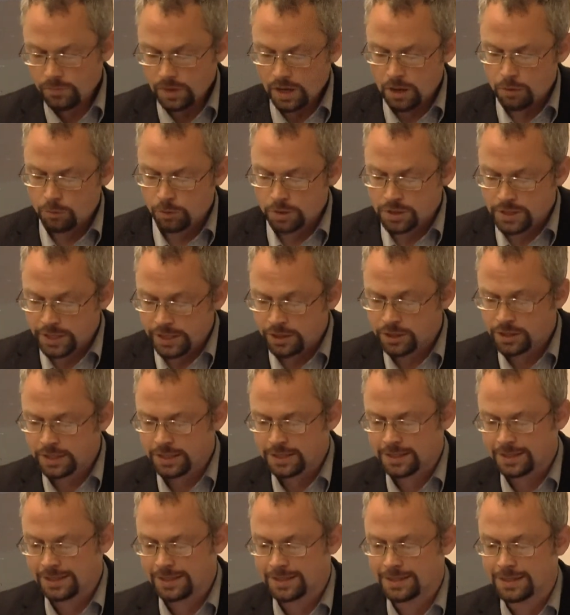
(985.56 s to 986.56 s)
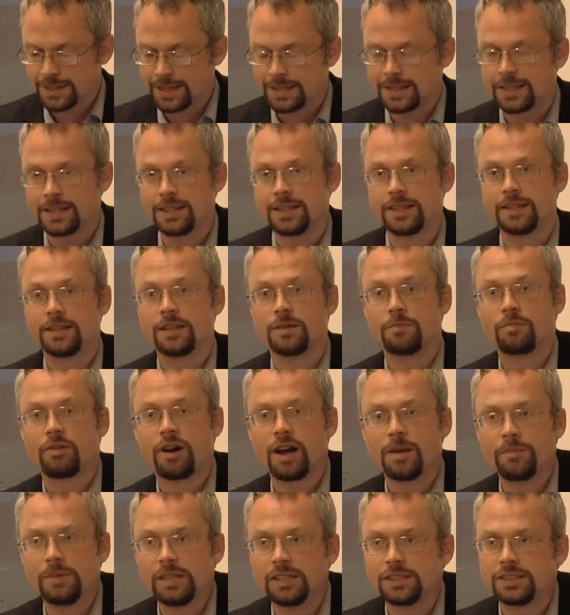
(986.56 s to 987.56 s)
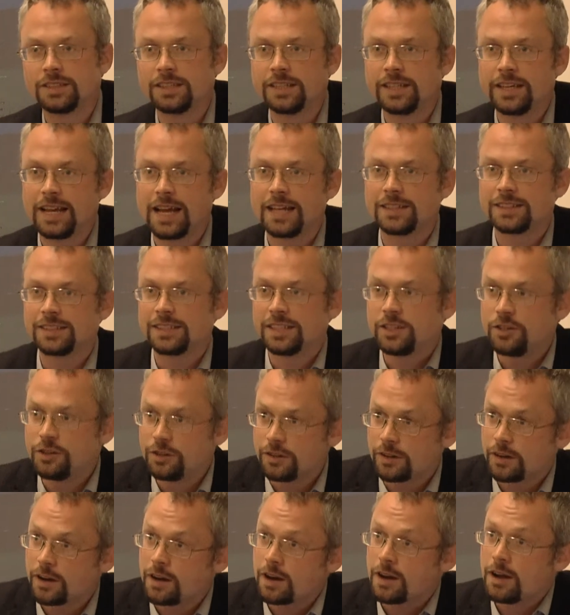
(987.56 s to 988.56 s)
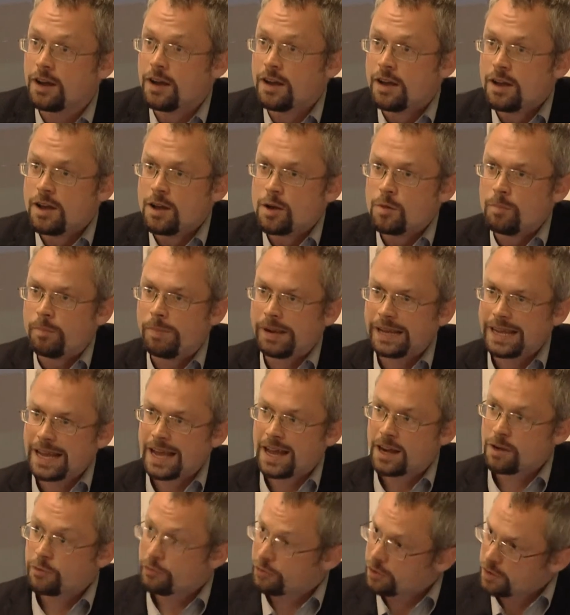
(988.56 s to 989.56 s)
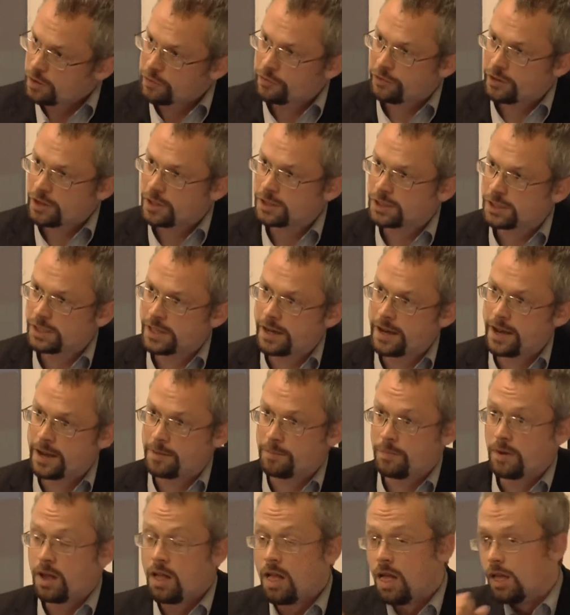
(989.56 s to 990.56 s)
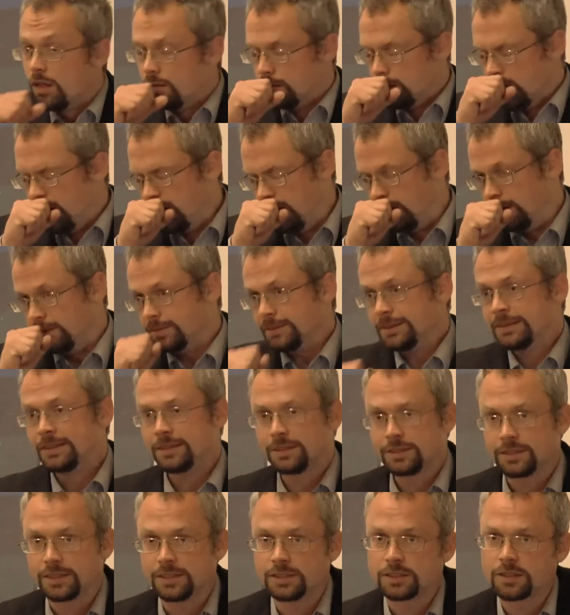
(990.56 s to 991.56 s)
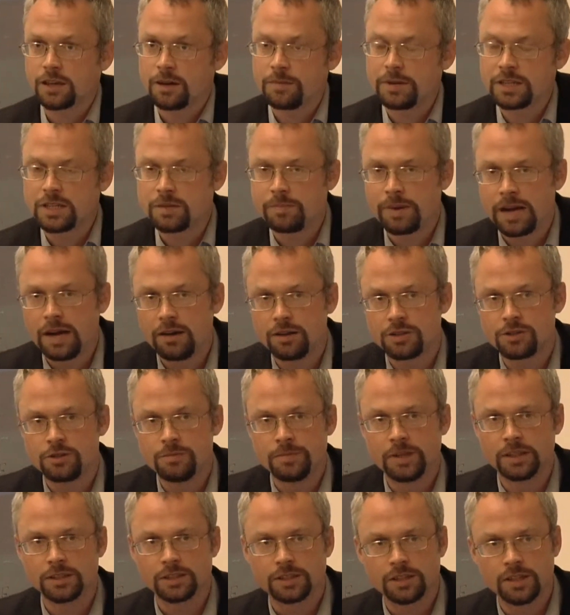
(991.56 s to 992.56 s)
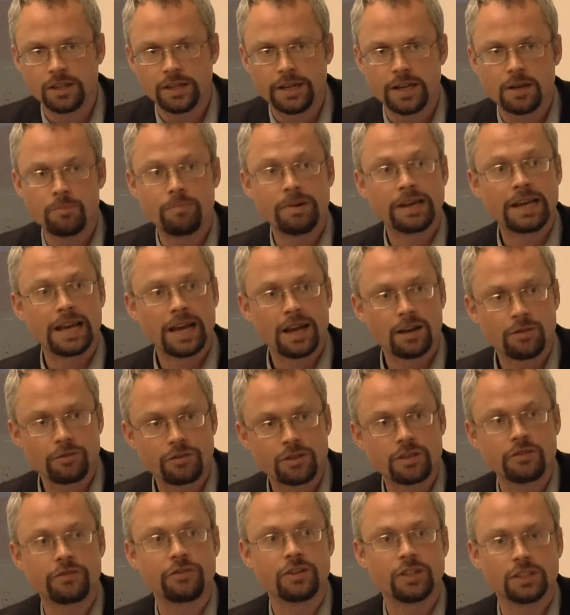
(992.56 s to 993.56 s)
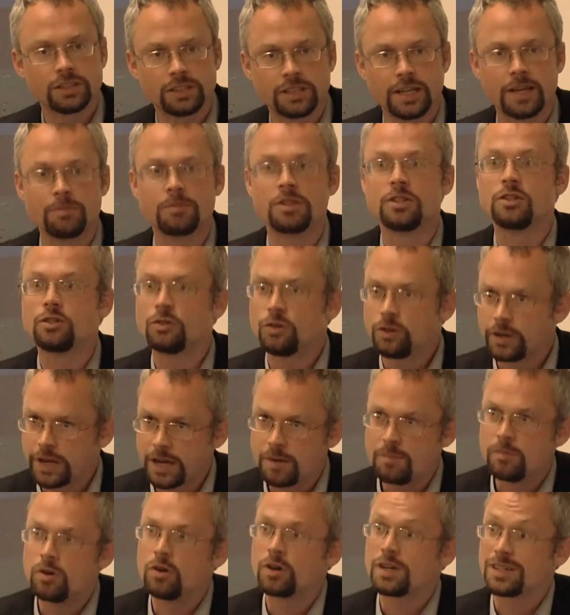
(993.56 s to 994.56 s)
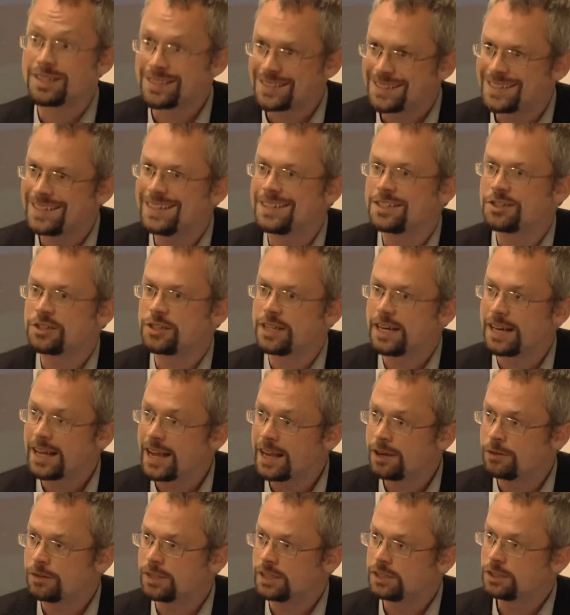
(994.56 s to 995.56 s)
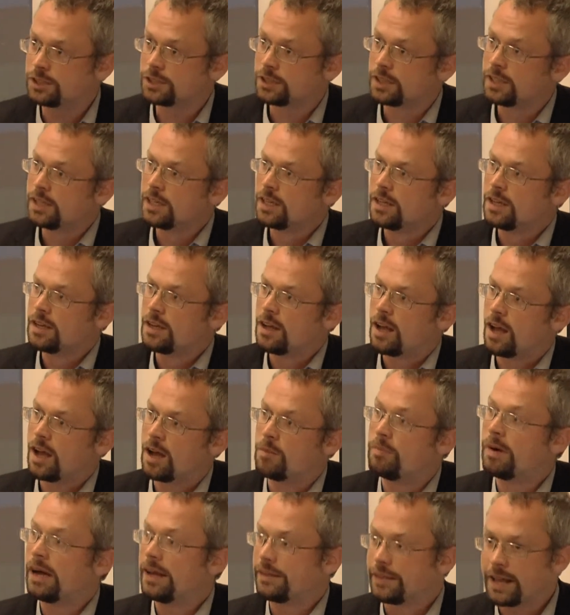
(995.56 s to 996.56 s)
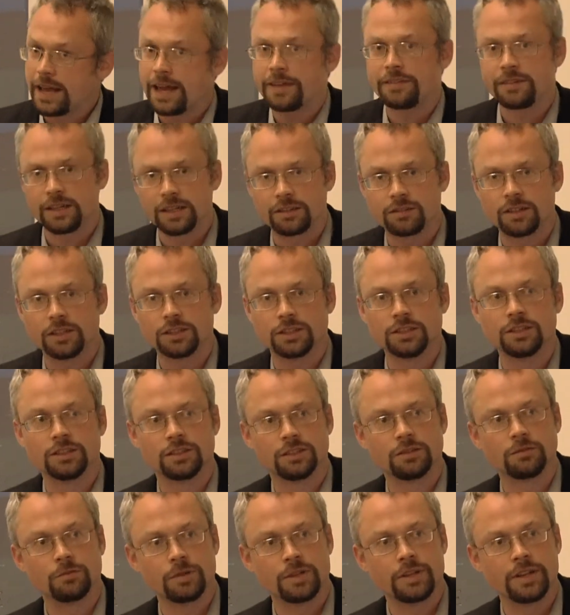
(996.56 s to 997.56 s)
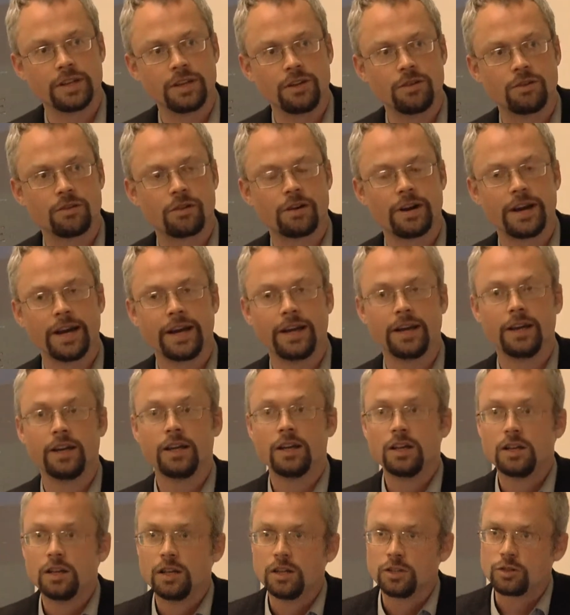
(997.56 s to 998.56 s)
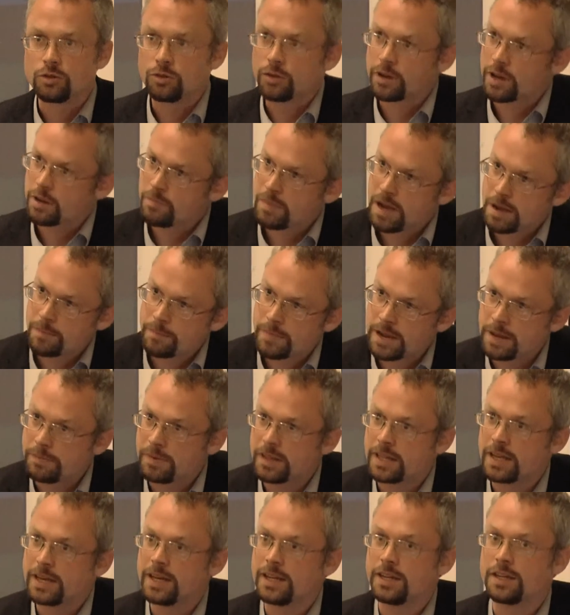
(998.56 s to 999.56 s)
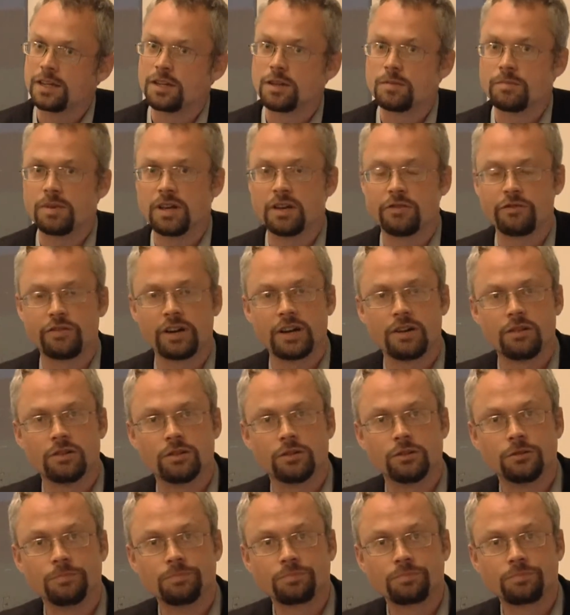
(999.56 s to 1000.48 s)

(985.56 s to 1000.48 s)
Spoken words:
what's interesting is that the Prime Minister Yatsenyuk began for the first time, since coming to power 2 months earlier, began for the first time to talk in more conciliatory language about the ethnic Russians within Ukraine, talking about maybe there needed to be a federal